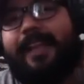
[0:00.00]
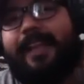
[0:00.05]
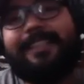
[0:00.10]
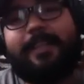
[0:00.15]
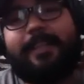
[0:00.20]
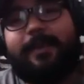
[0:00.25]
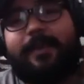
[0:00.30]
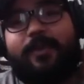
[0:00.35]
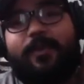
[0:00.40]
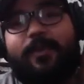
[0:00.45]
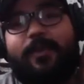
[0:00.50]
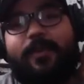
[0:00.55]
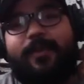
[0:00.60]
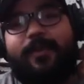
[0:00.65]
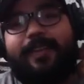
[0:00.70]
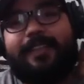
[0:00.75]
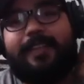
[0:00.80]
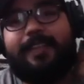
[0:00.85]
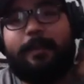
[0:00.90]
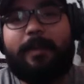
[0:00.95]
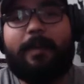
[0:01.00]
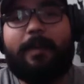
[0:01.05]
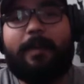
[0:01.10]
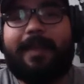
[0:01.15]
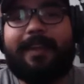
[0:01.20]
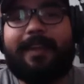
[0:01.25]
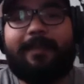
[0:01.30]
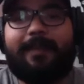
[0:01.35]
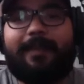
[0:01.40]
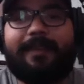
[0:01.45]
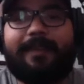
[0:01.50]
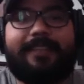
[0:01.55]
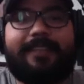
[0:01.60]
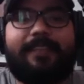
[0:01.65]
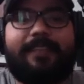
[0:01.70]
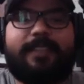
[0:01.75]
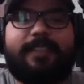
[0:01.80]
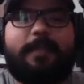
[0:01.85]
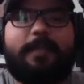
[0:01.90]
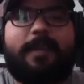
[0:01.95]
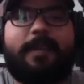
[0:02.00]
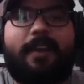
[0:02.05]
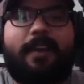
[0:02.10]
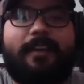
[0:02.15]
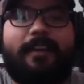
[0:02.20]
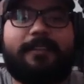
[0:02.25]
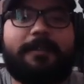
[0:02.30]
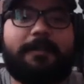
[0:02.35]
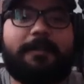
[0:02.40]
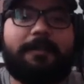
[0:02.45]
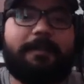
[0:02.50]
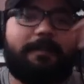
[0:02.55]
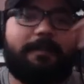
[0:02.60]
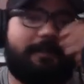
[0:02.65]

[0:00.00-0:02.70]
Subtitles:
It's gonna be cool. I'm gonna make it myself. It's gonna be awesome.